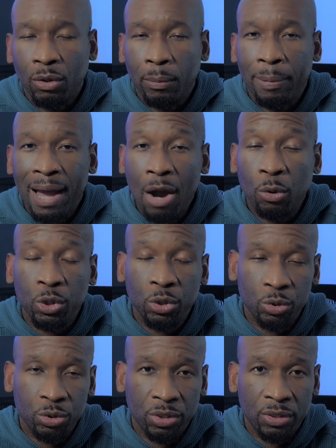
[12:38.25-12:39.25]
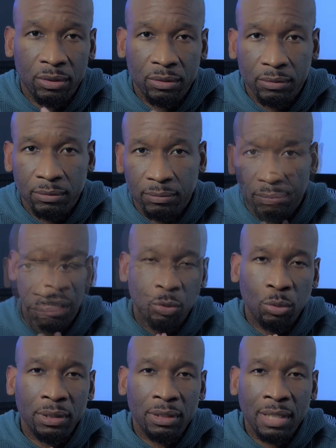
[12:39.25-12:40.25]
you're a power user and you
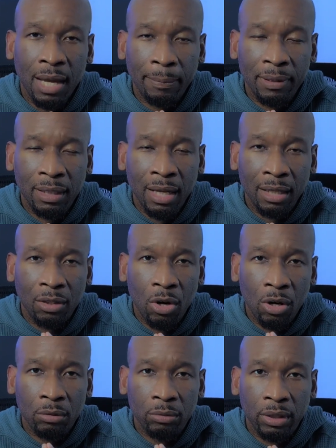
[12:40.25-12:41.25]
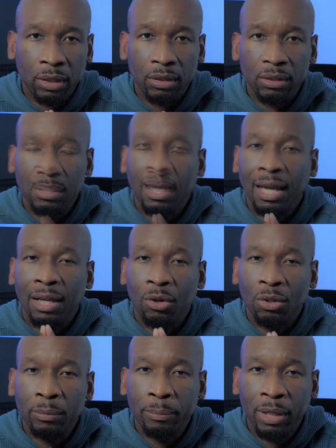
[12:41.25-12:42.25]
want the top of the line hardware and
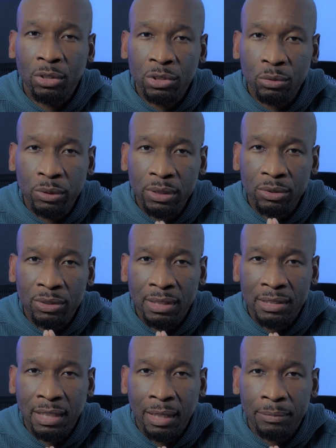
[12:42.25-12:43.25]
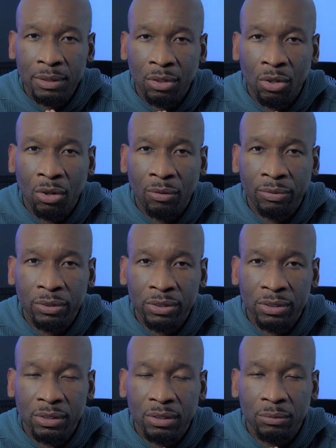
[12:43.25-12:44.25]
all the bells and whistles that Samsung
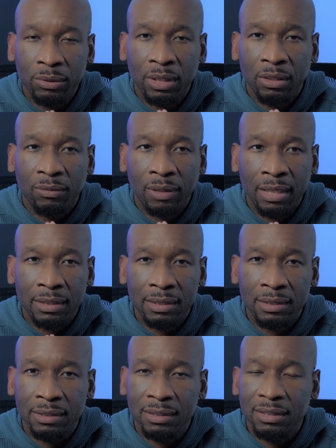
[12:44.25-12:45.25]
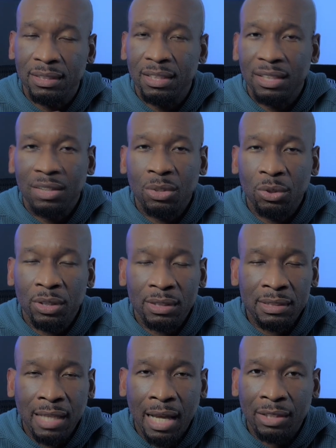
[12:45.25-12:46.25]
offers with their devices, including
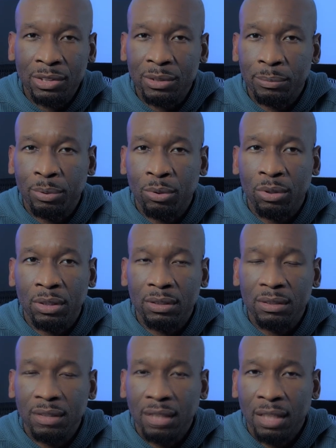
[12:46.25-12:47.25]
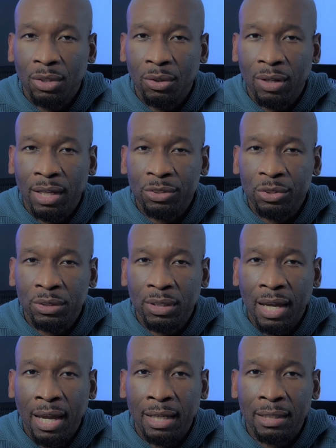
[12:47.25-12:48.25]
stylus support and all extra
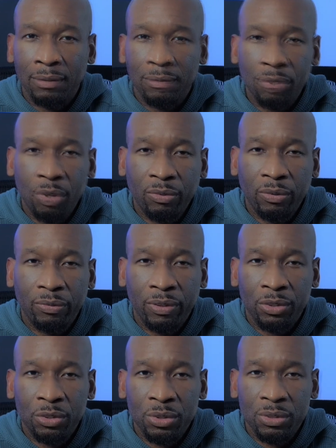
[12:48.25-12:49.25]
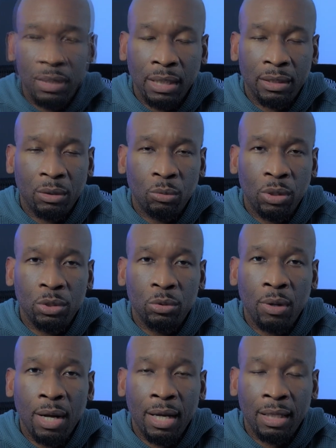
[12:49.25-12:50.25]
added software features that their One
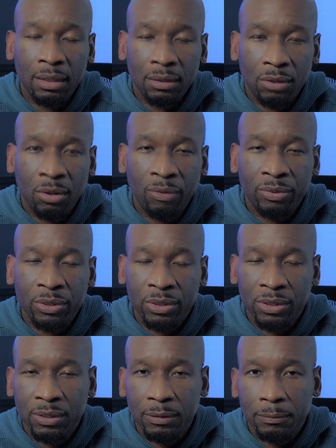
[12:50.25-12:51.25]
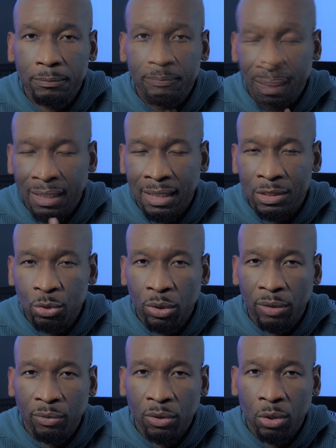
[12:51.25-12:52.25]
UI offers, then the
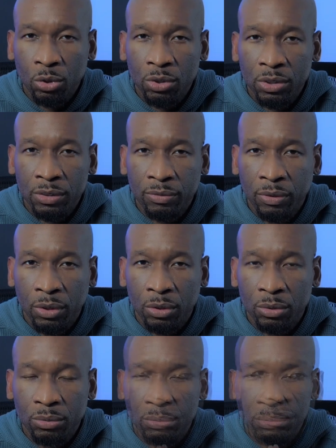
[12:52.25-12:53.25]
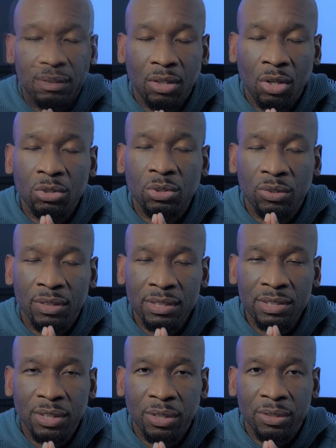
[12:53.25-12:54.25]
S24 Ultra is for you. Also
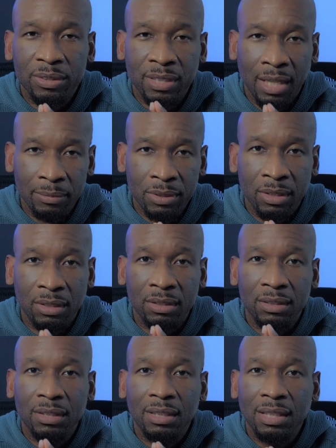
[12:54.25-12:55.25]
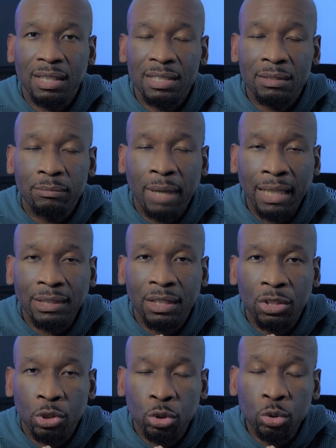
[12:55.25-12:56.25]
this year, Samsung is
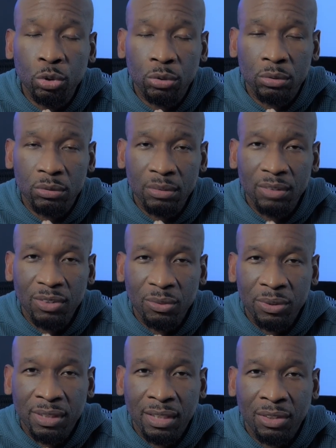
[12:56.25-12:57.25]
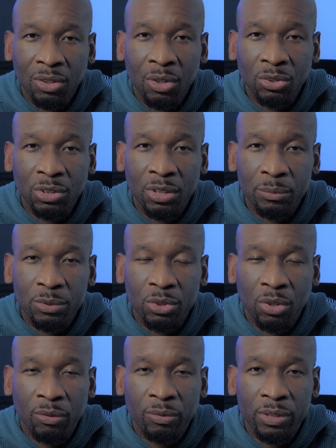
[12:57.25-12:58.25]
matching Google with their long-term
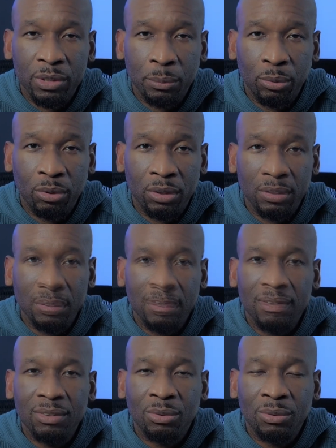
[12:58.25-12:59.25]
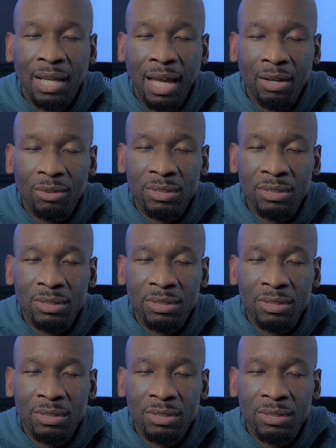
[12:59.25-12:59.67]
software support. So now